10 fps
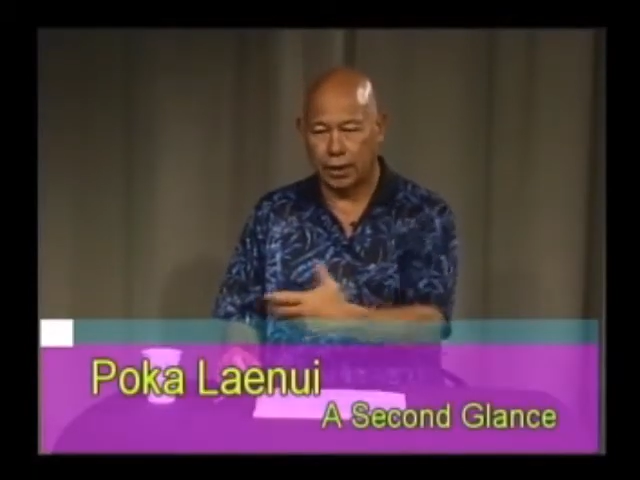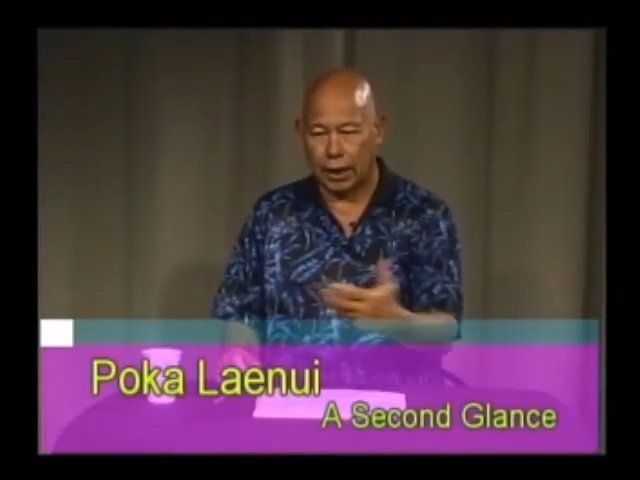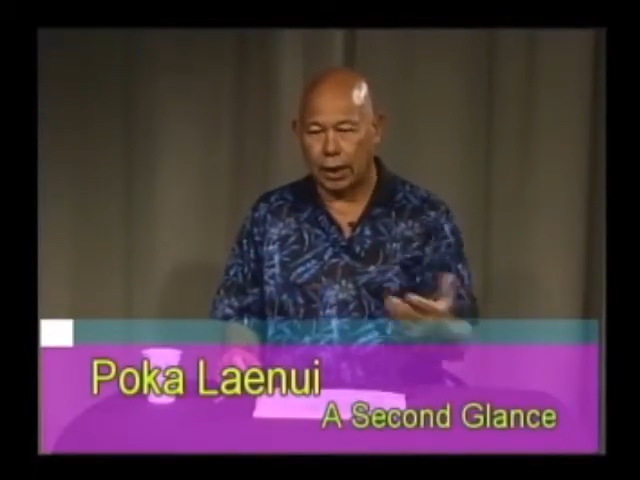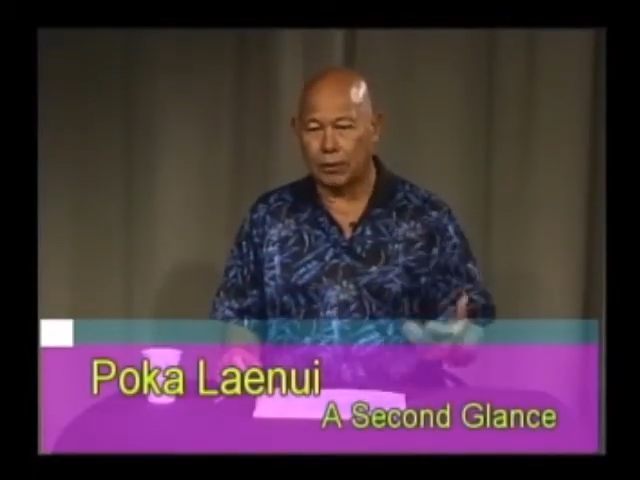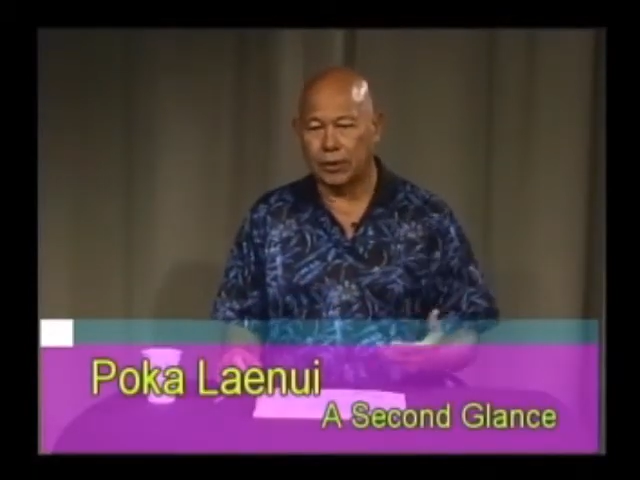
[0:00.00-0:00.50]

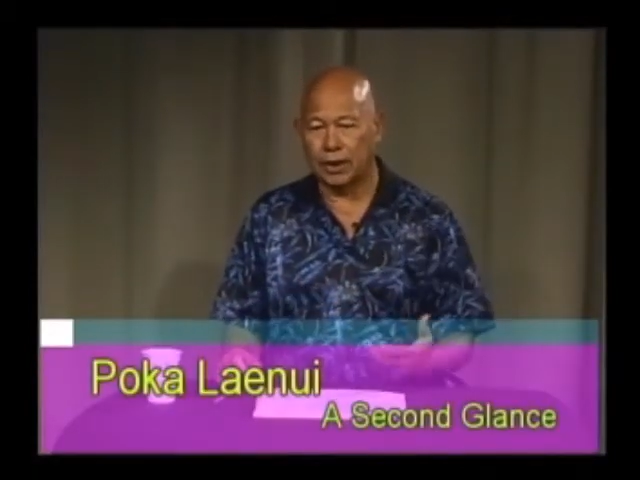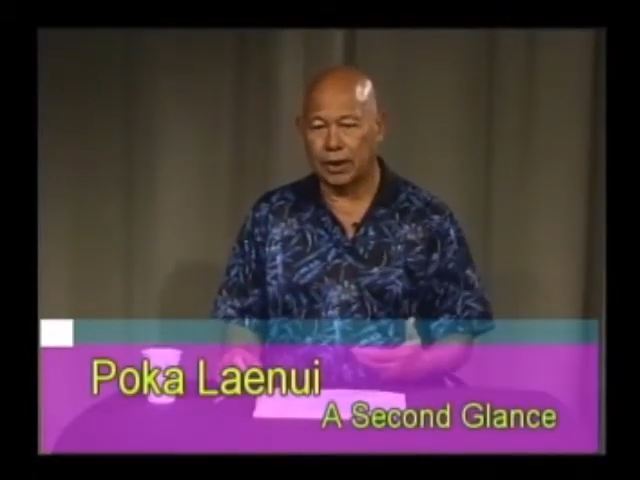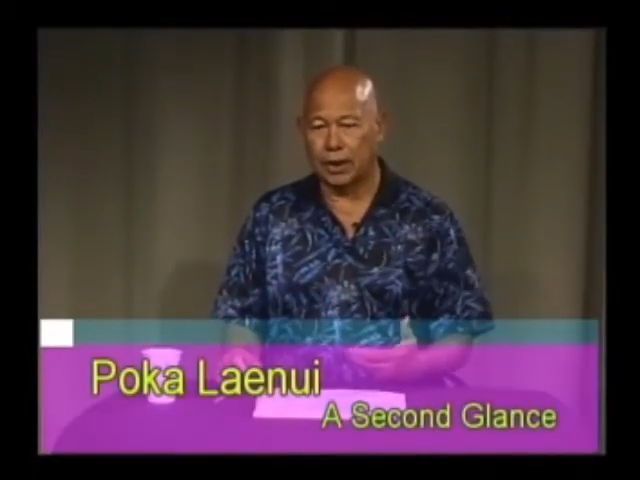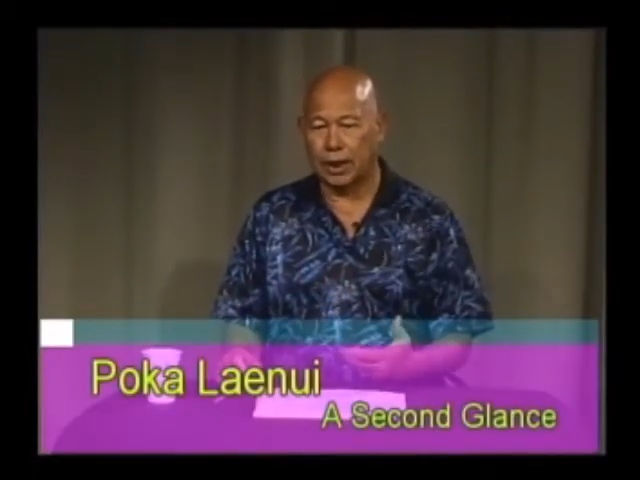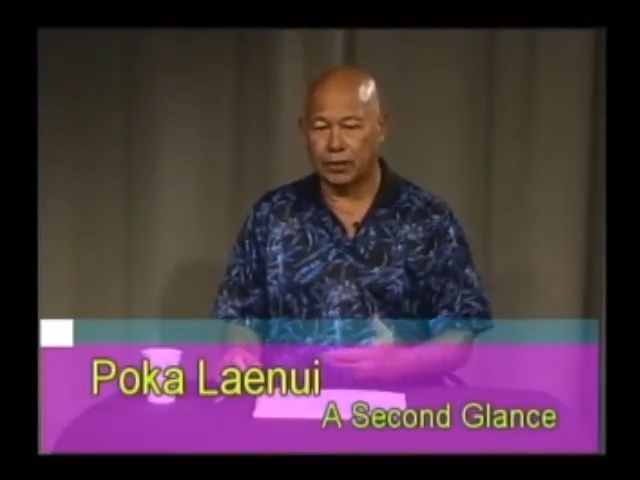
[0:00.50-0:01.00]
our
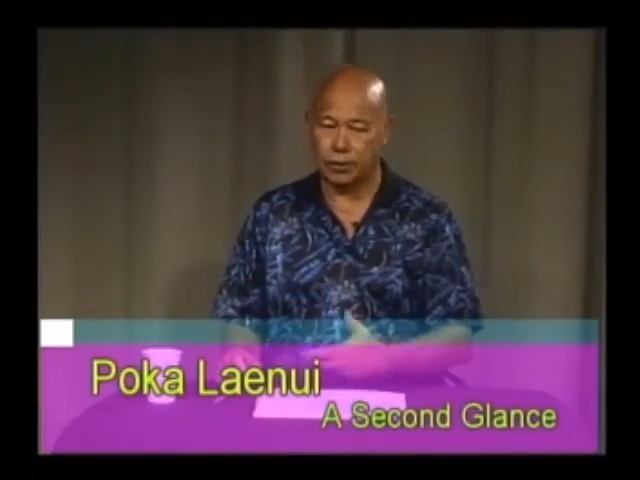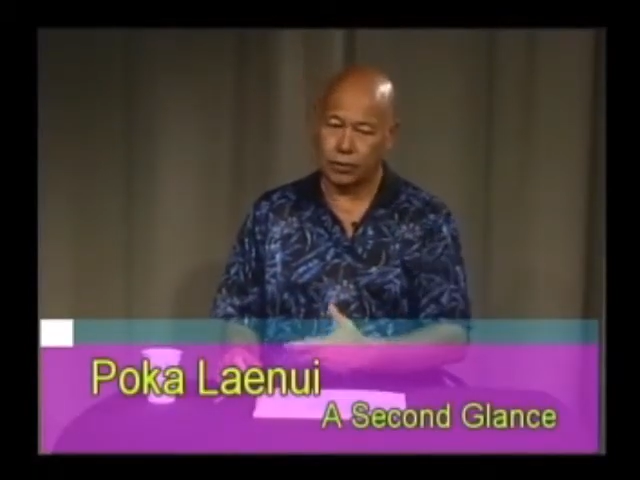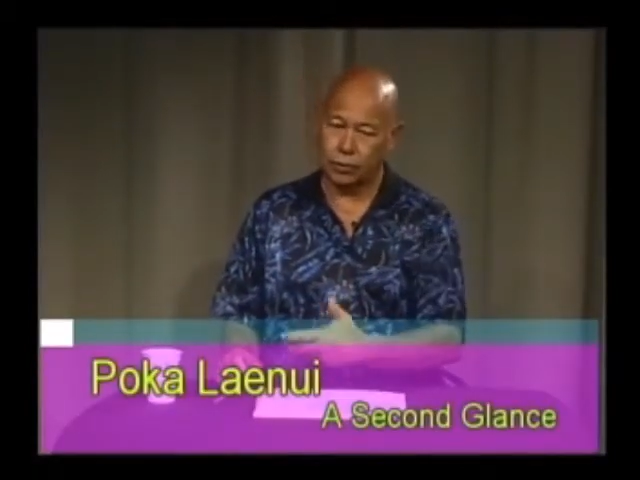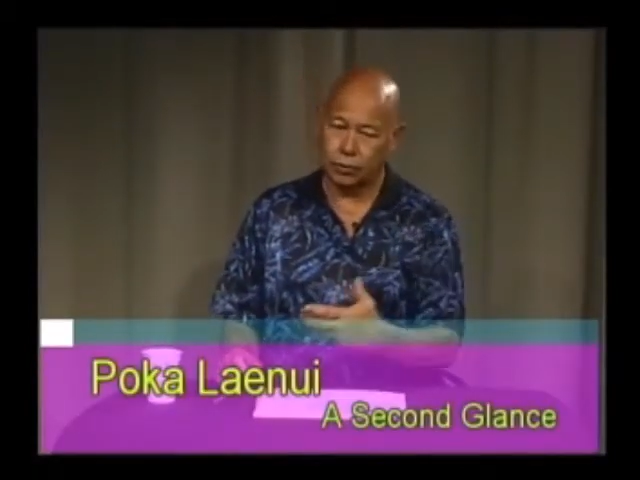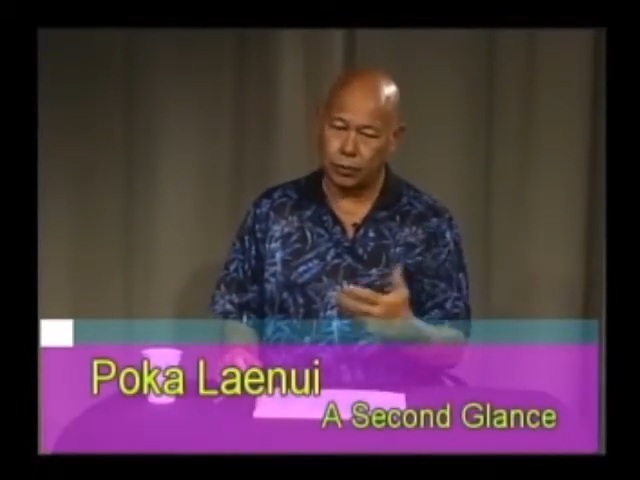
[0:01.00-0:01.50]
delegates
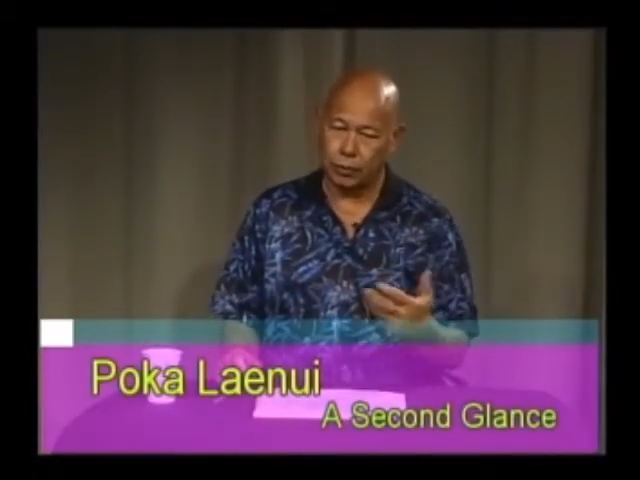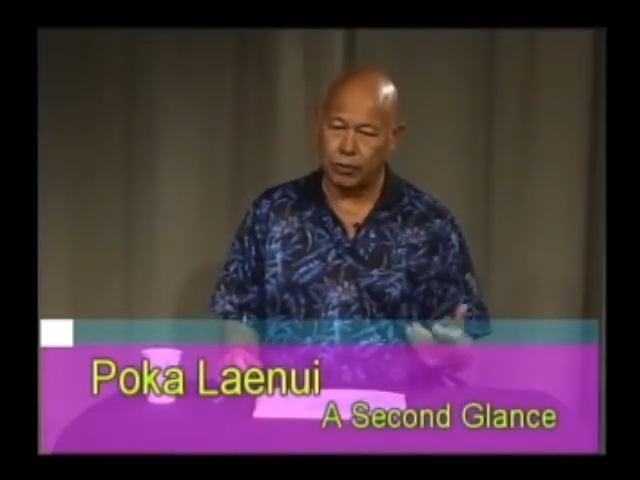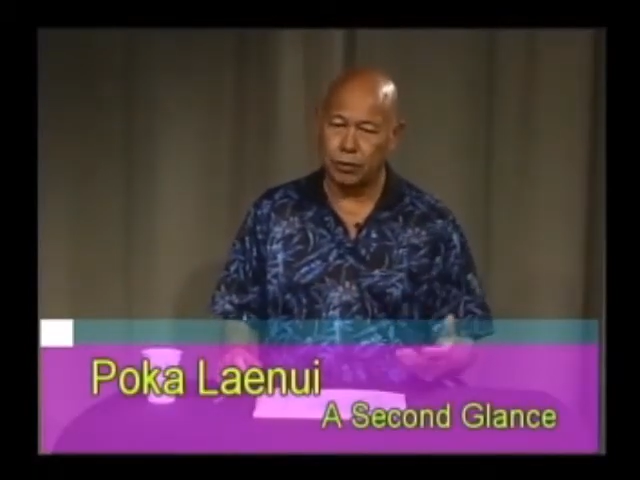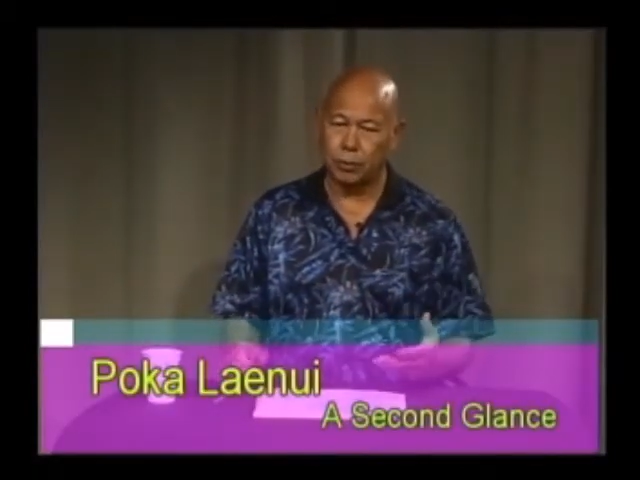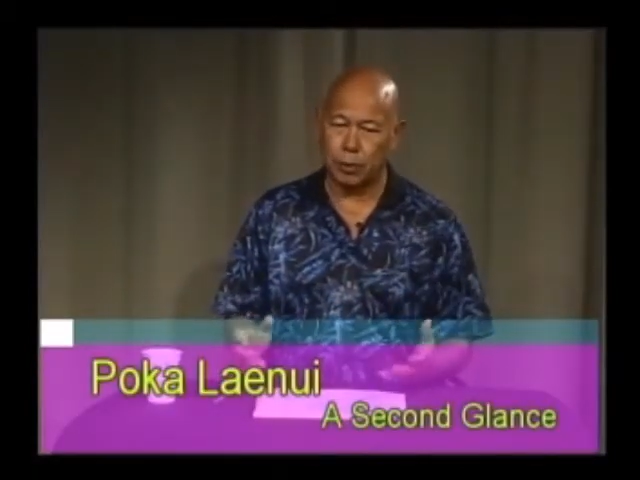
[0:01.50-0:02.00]
to
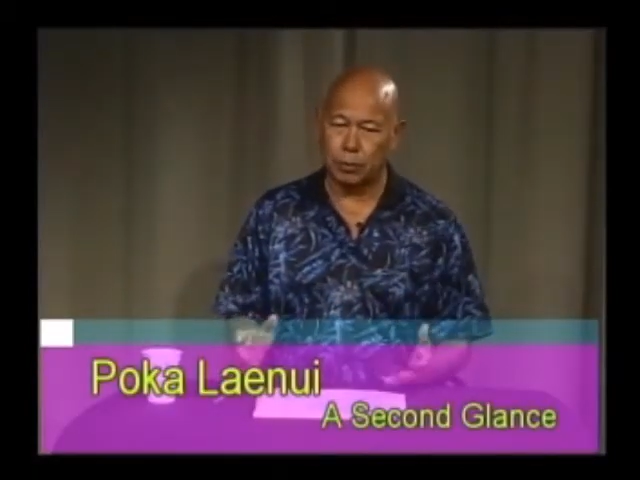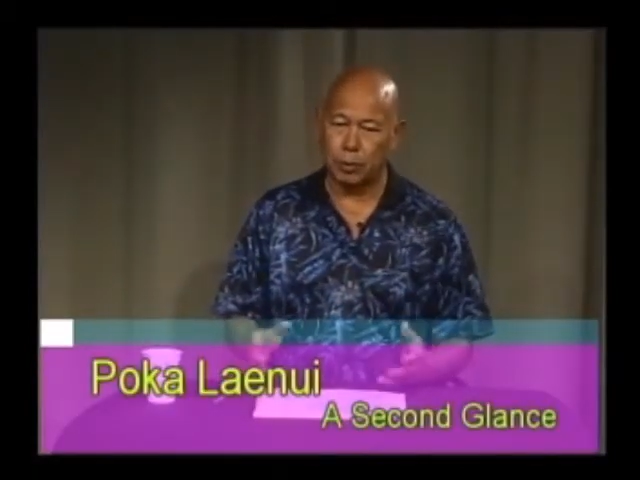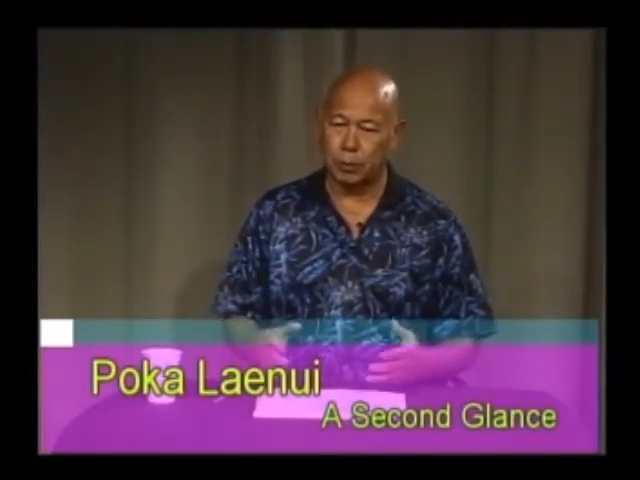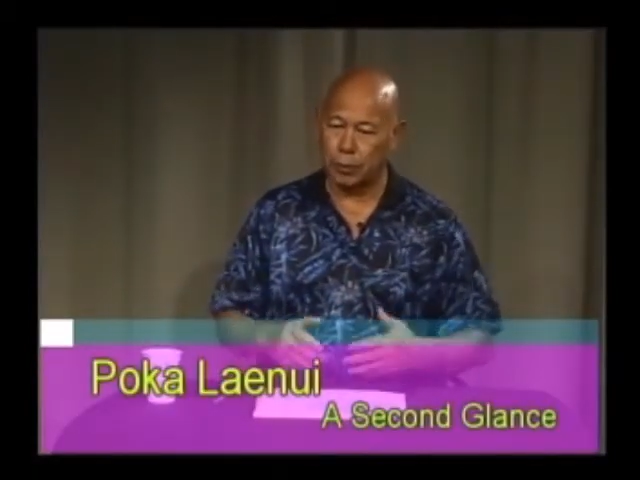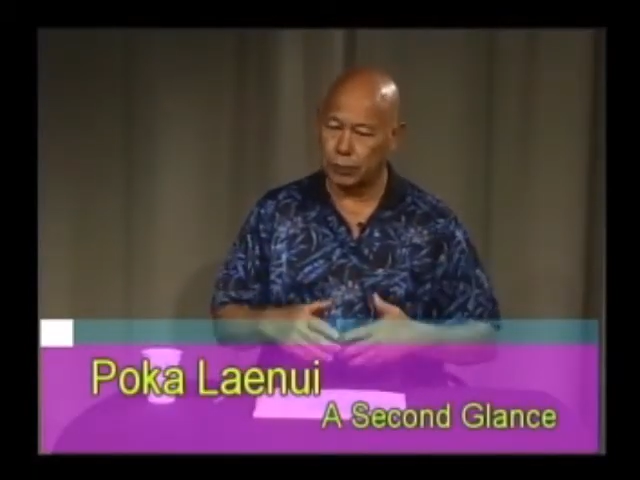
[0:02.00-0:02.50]
review both
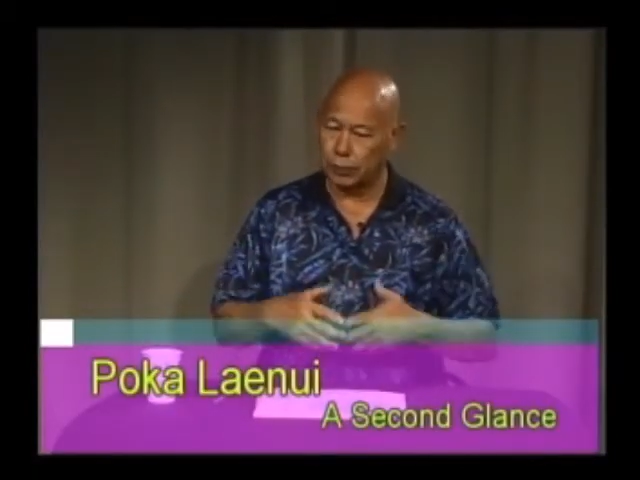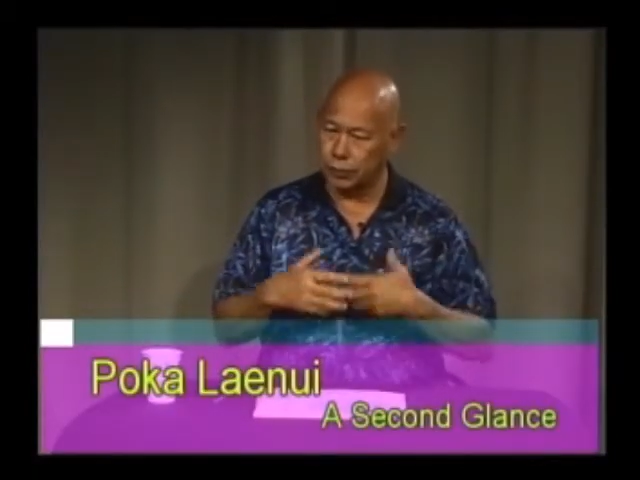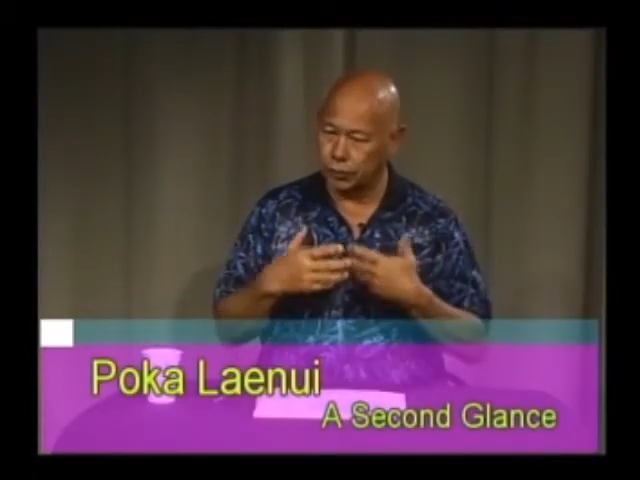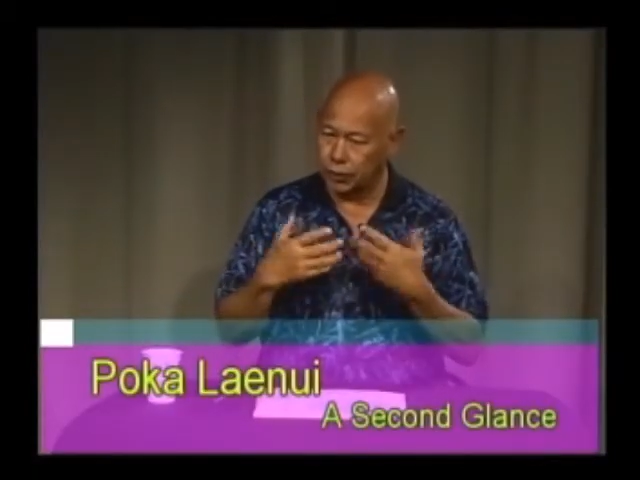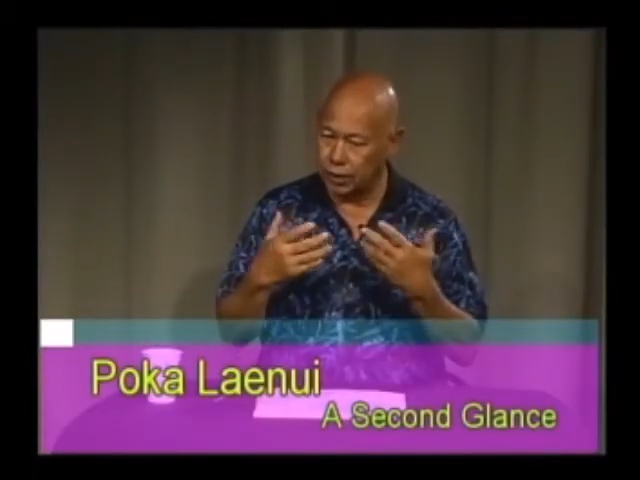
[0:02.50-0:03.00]
proposals,